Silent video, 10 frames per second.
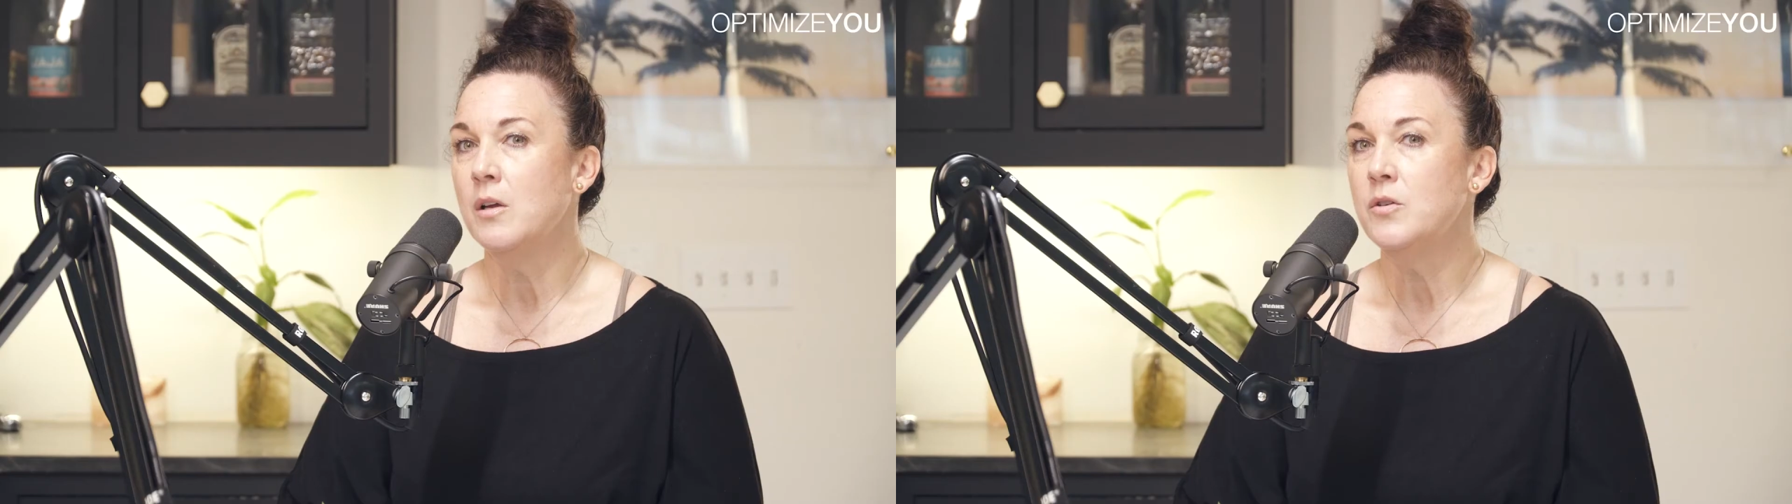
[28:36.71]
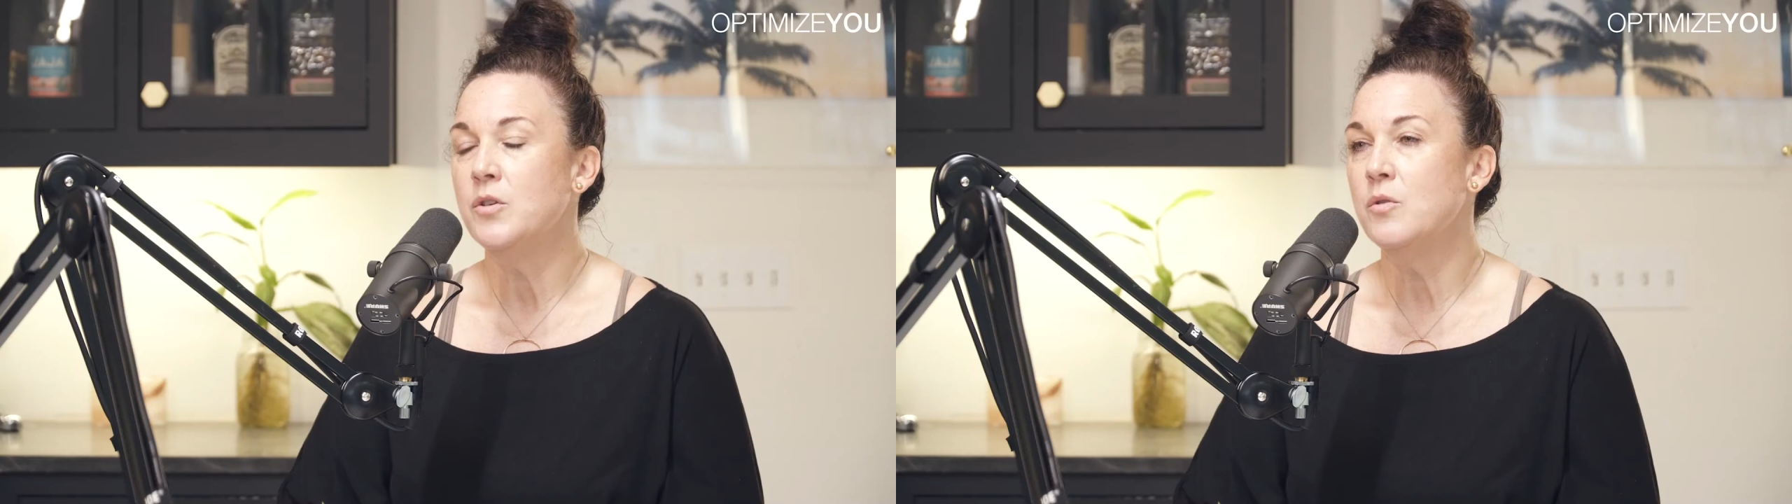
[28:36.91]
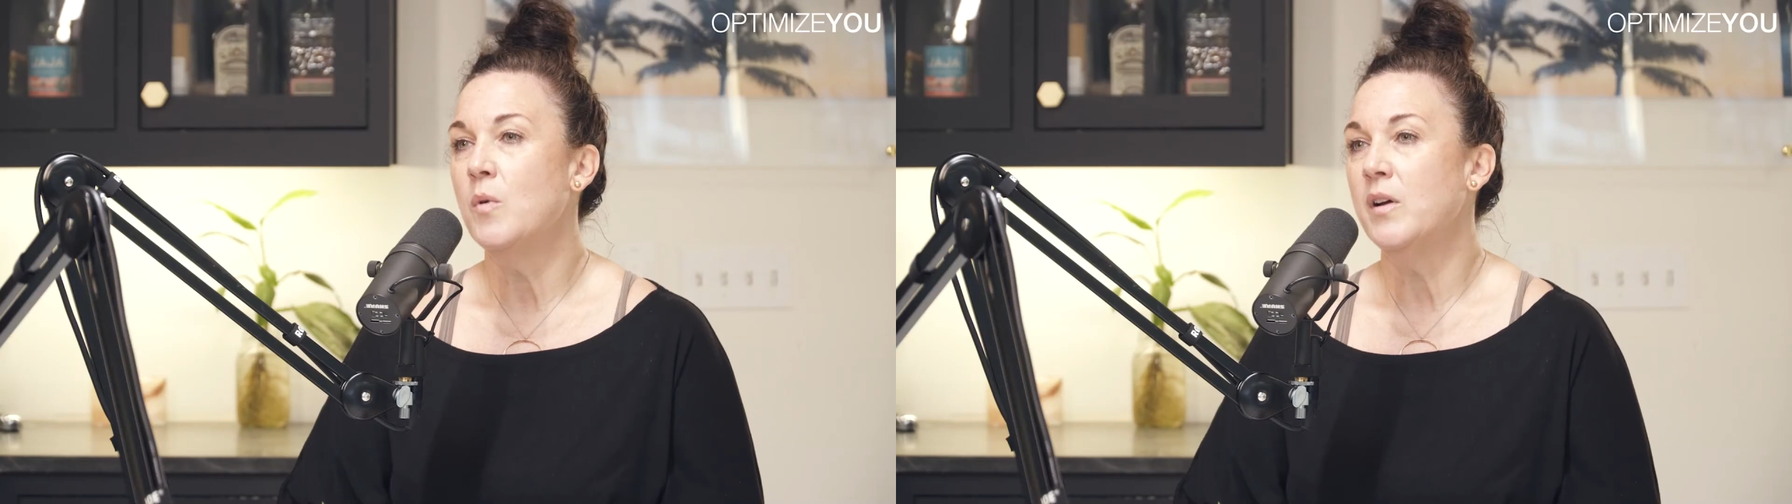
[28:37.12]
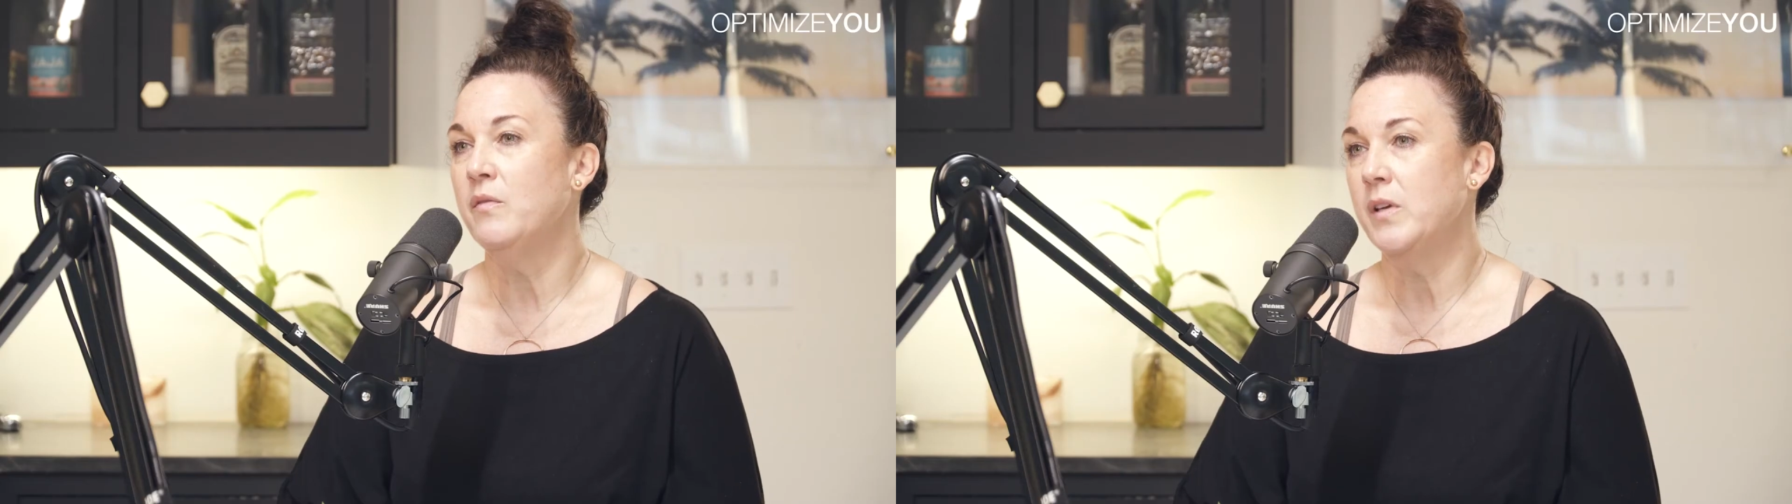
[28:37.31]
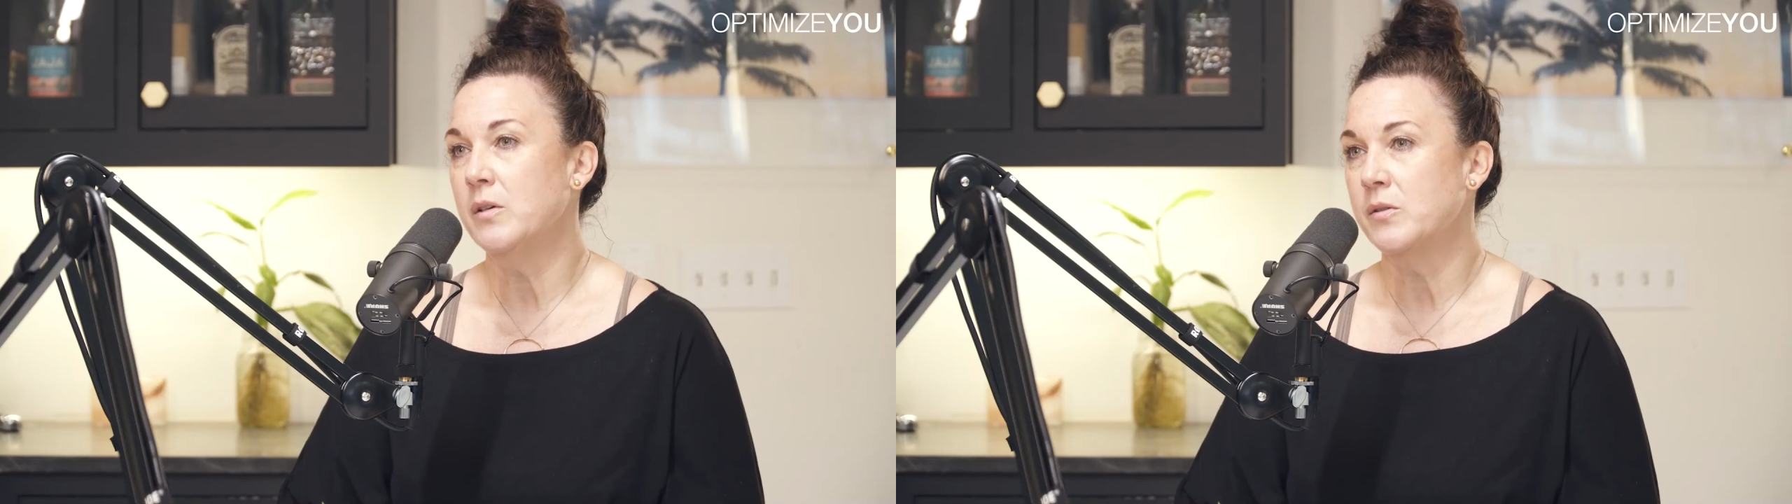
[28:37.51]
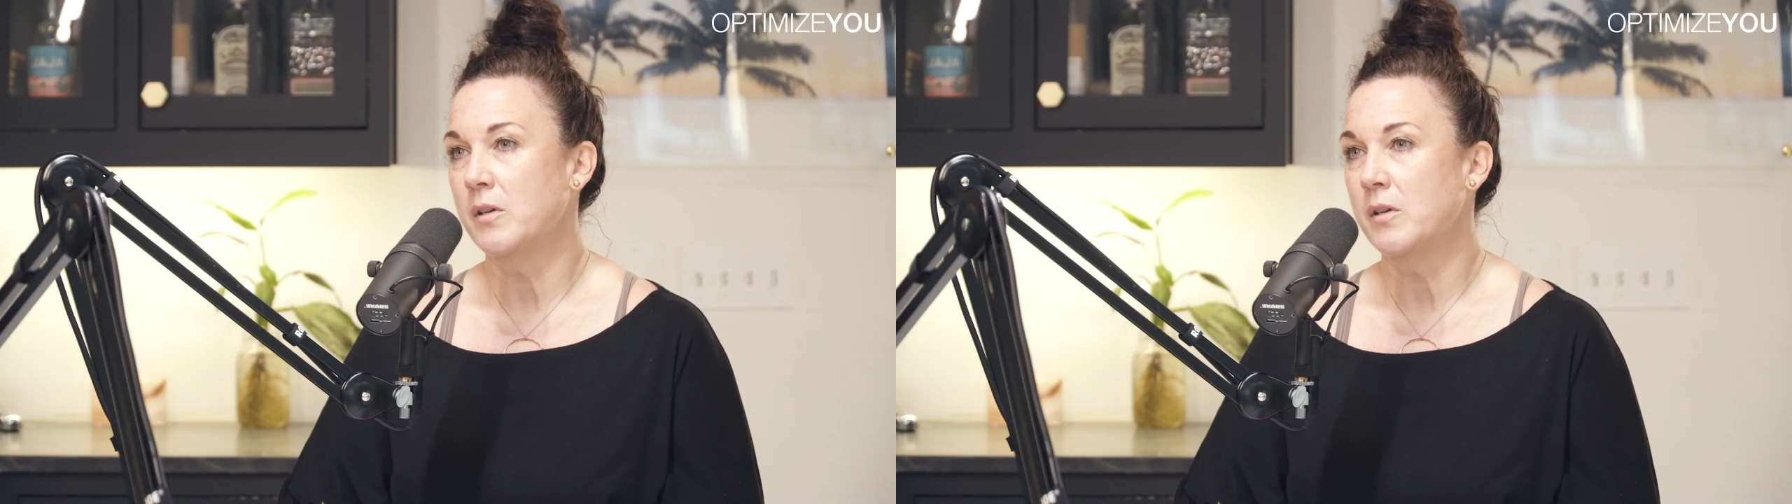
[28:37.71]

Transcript: do what feels